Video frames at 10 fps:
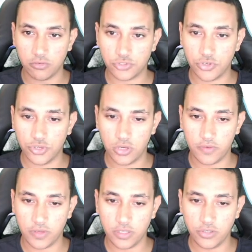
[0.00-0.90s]
show you over
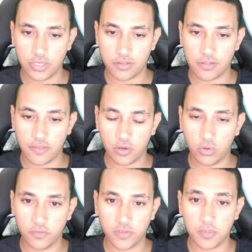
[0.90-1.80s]
here, you can see that
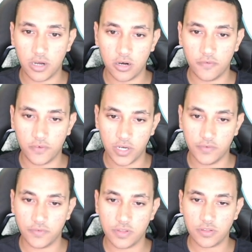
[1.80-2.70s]
all of them are
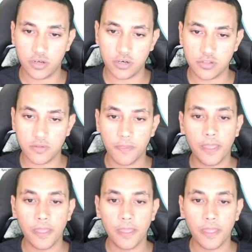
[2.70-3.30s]
5 stars.